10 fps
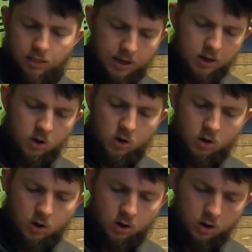They
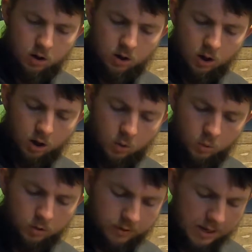are
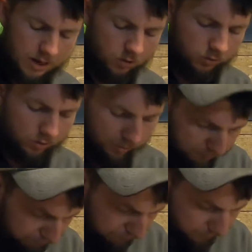1/4 ounce,
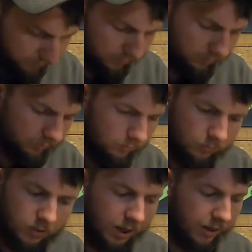
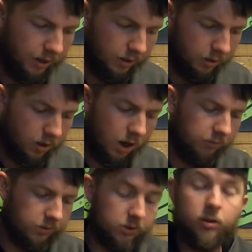and
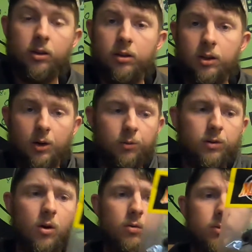obviously that would go